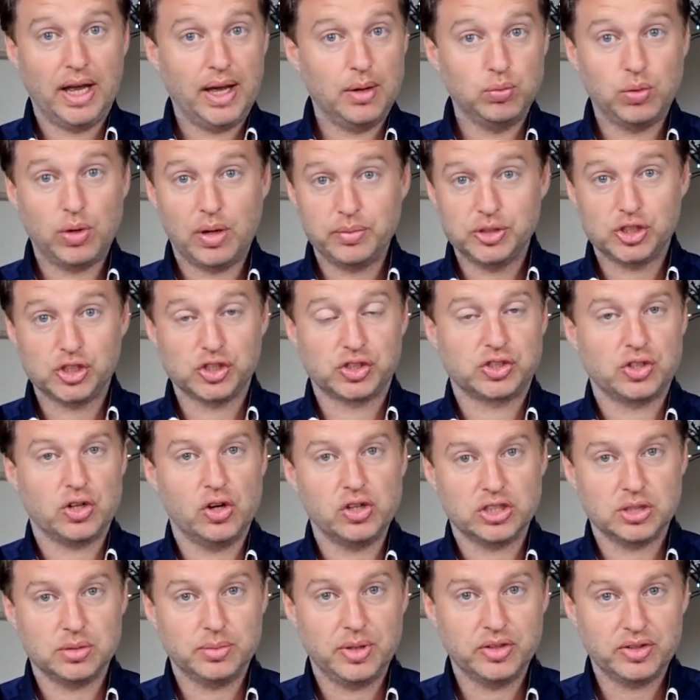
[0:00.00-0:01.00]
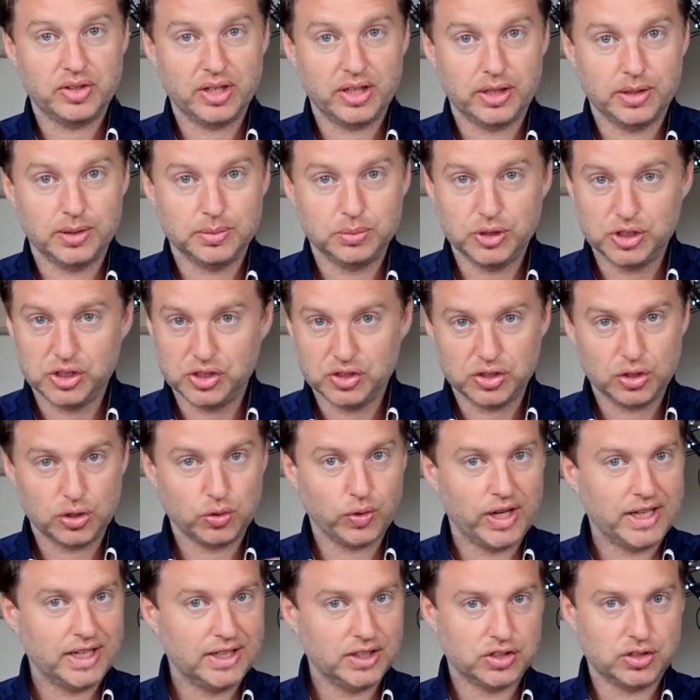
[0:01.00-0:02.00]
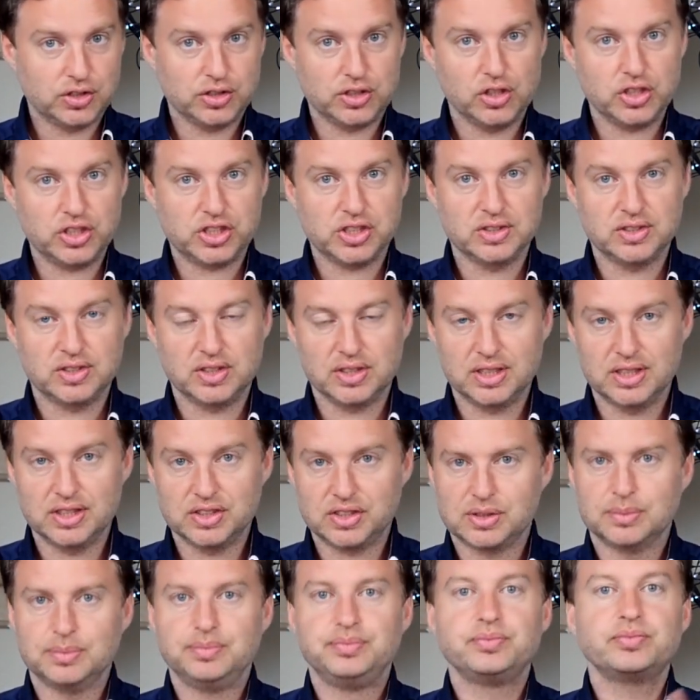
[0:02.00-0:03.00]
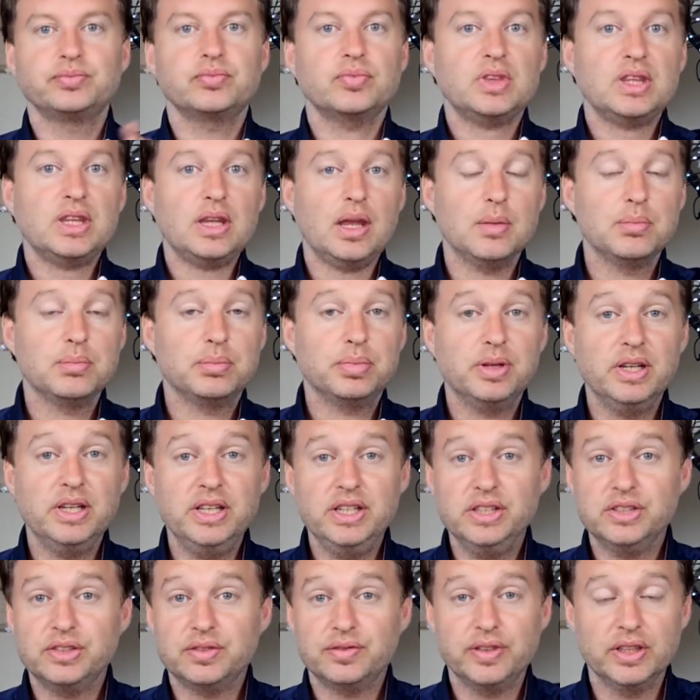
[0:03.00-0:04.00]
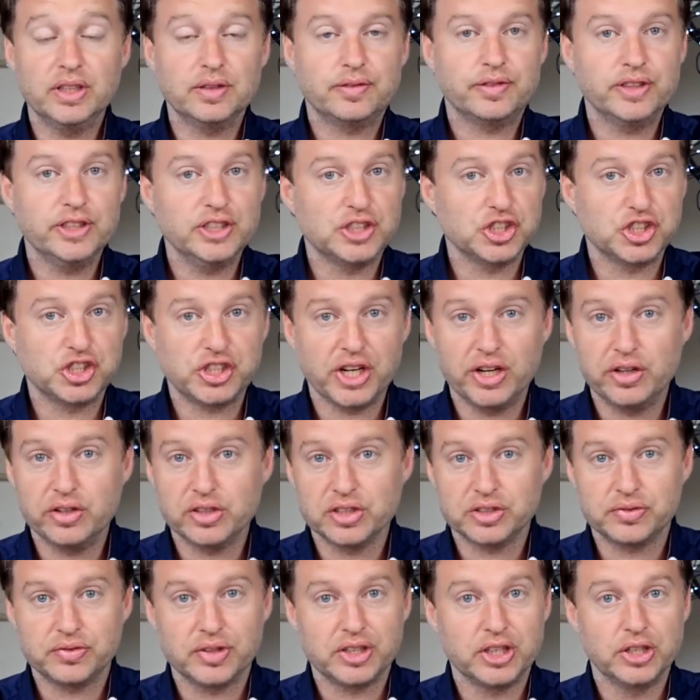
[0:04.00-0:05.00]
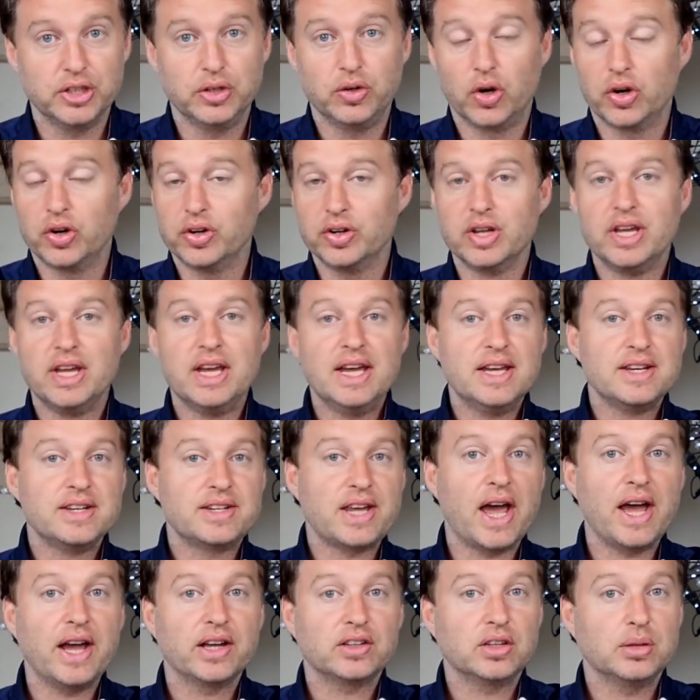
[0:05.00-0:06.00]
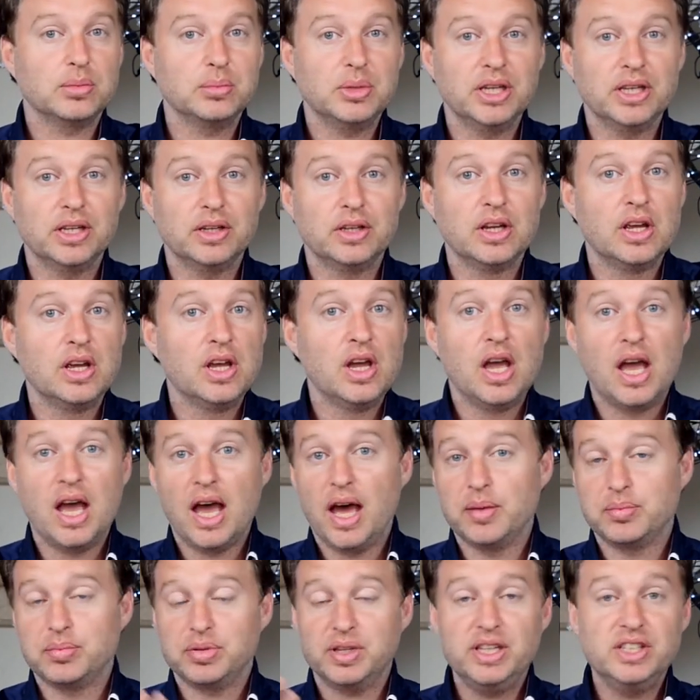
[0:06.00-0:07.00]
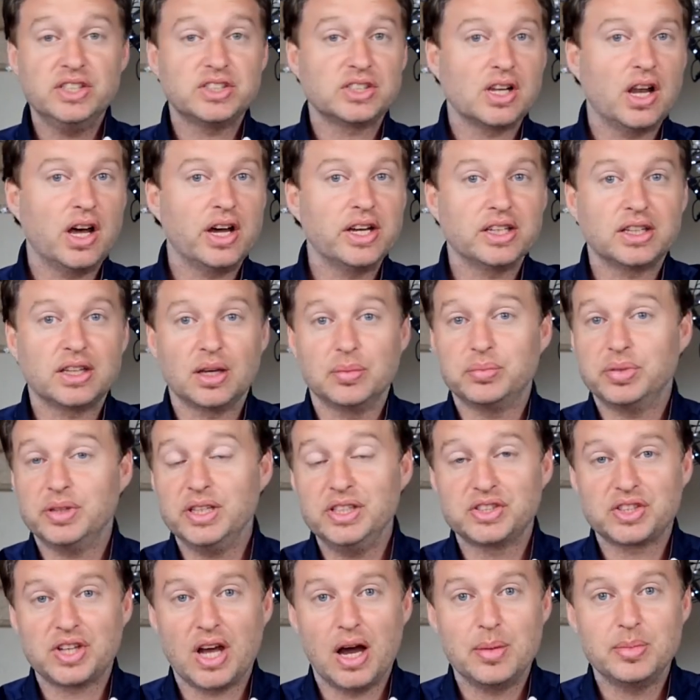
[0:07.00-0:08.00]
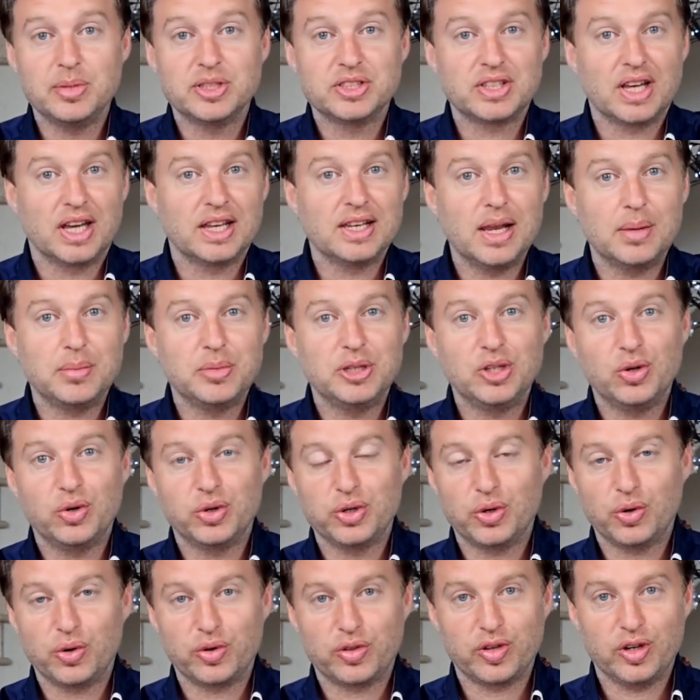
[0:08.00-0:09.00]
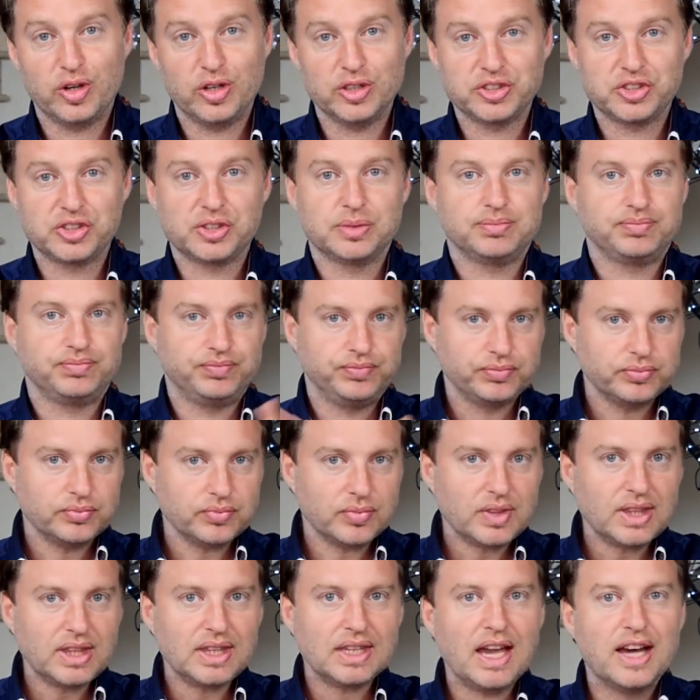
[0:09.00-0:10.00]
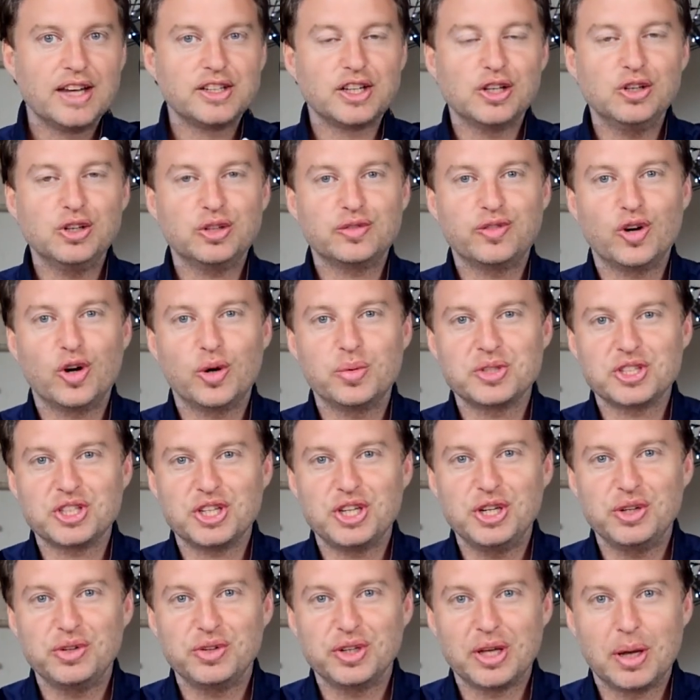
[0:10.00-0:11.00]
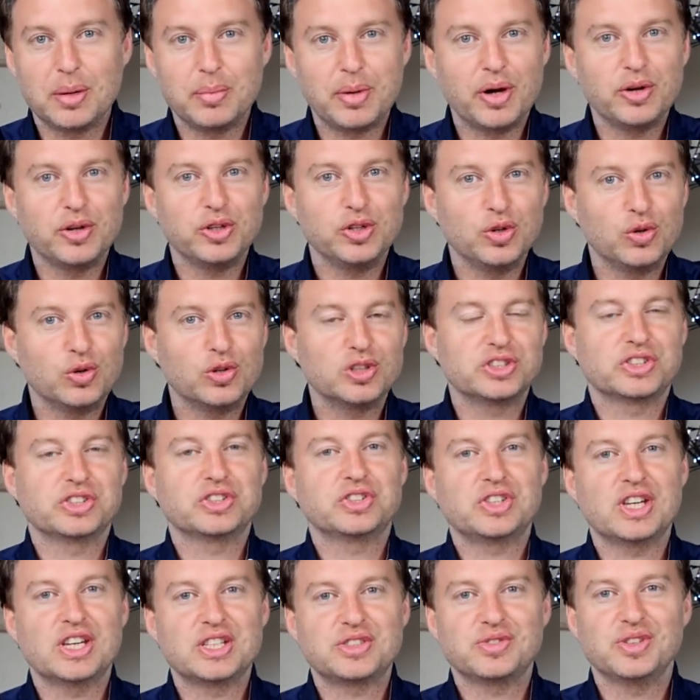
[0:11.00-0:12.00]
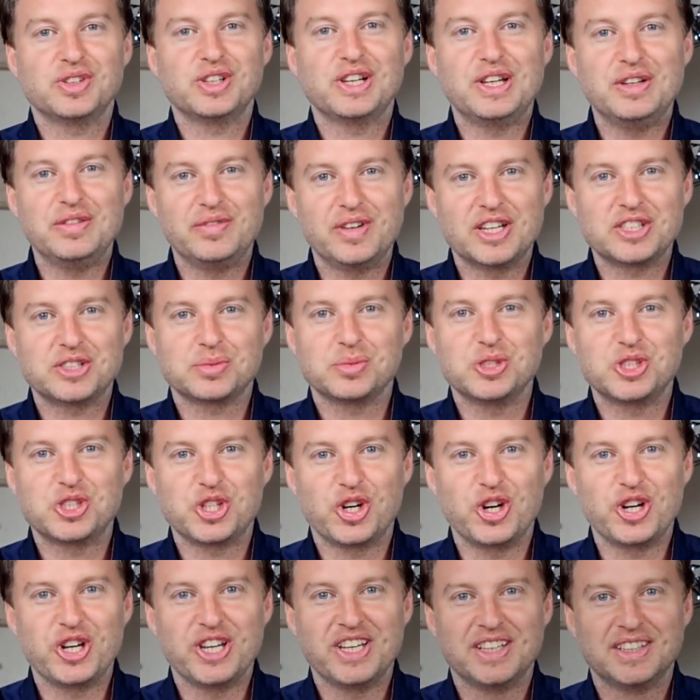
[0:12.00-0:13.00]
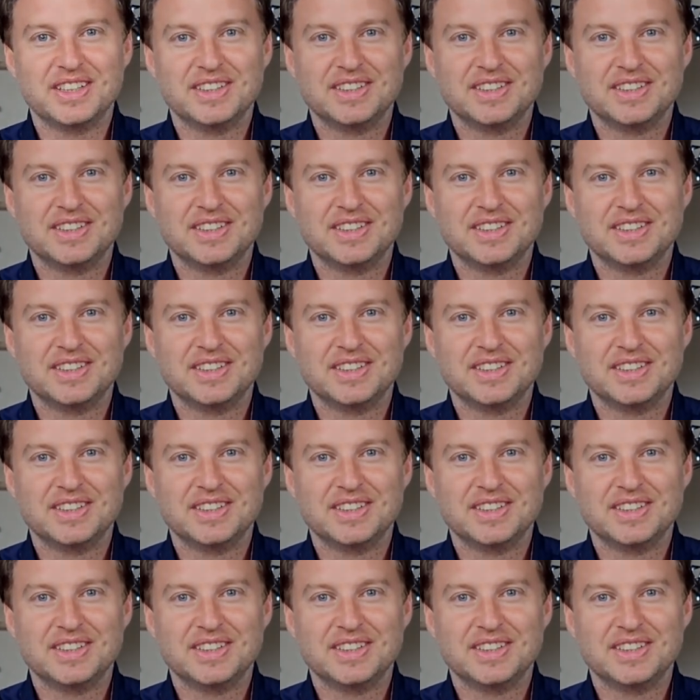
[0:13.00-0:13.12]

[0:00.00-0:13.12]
what we just talked about there, which is a great introduction to this, please feel free to share this video or tag them in. And please like and please comment and let me know your thoughts. And I look forward to hearing about your successful investment journey.